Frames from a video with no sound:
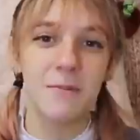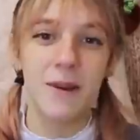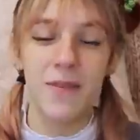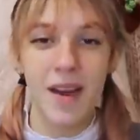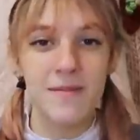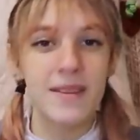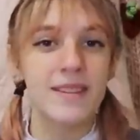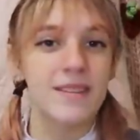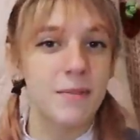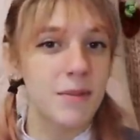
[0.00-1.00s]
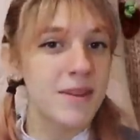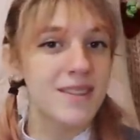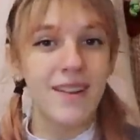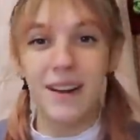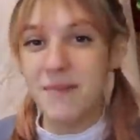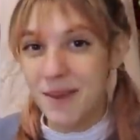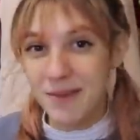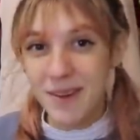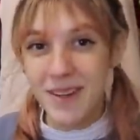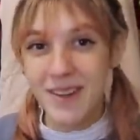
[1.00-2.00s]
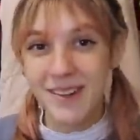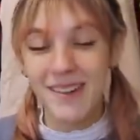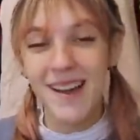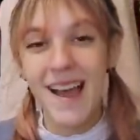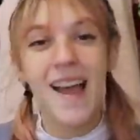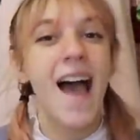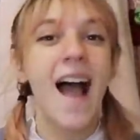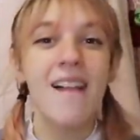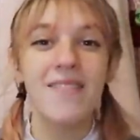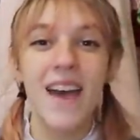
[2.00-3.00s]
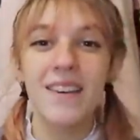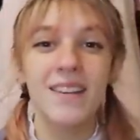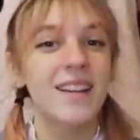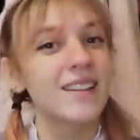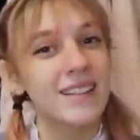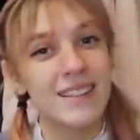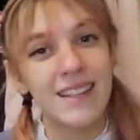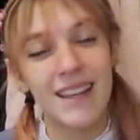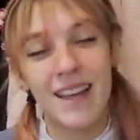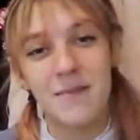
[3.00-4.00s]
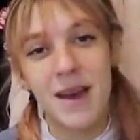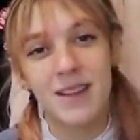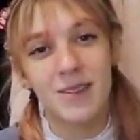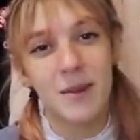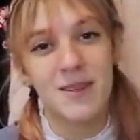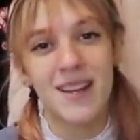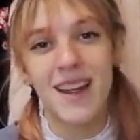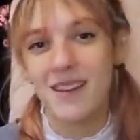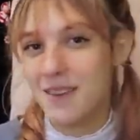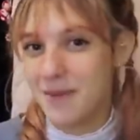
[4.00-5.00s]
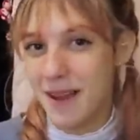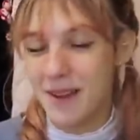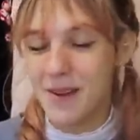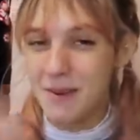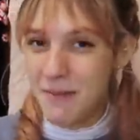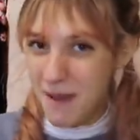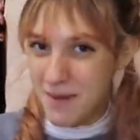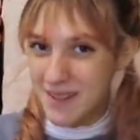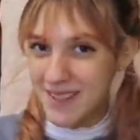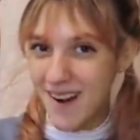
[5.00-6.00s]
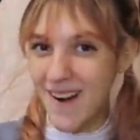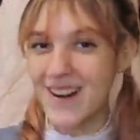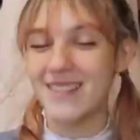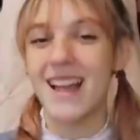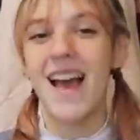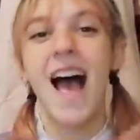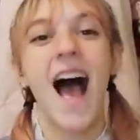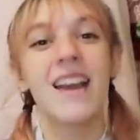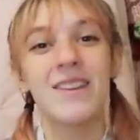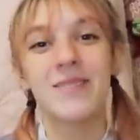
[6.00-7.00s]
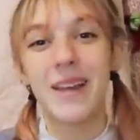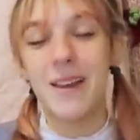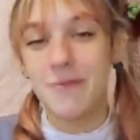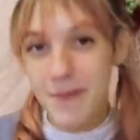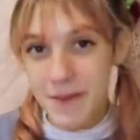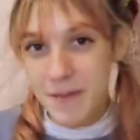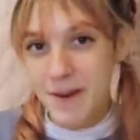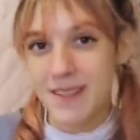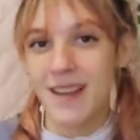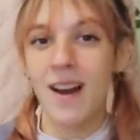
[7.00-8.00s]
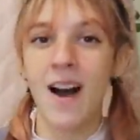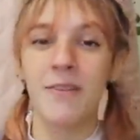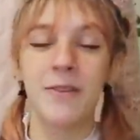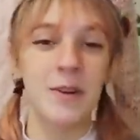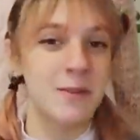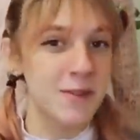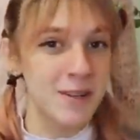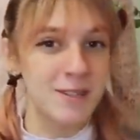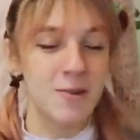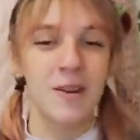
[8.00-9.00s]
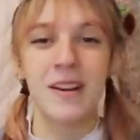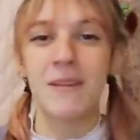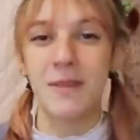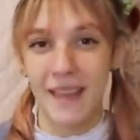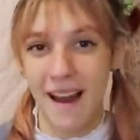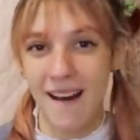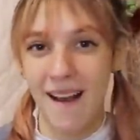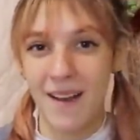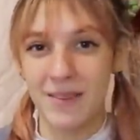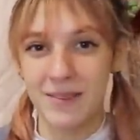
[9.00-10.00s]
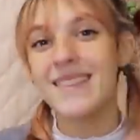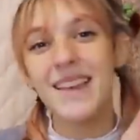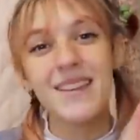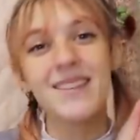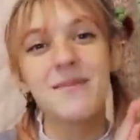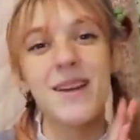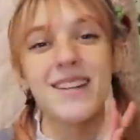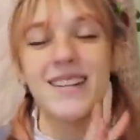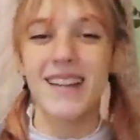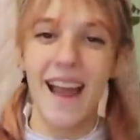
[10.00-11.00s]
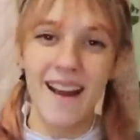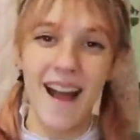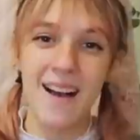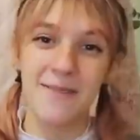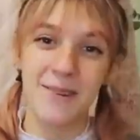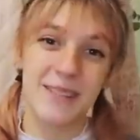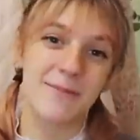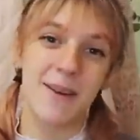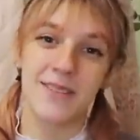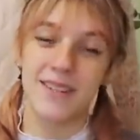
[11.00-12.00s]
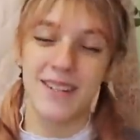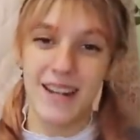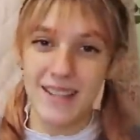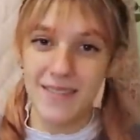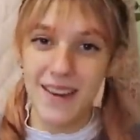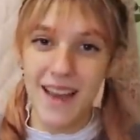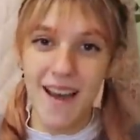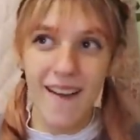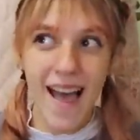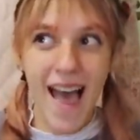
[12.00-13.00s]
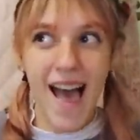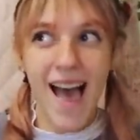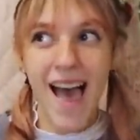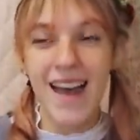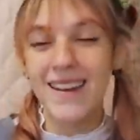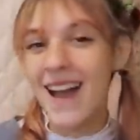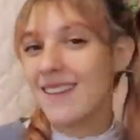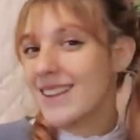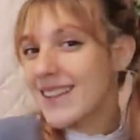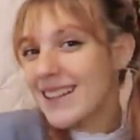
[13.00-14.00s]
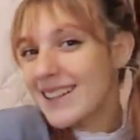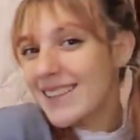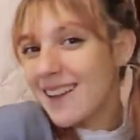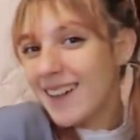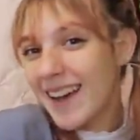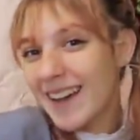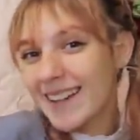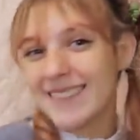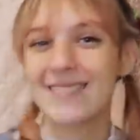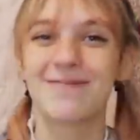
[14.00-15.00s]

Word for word: what vitamins and supplements they recommend for you. And then you can click the link in my description and use my code PAPERSTXRS and you'll get 50% off your first order with Care of. Thank you so much to Care of for sponsoring today's video, and now let's get to sewing.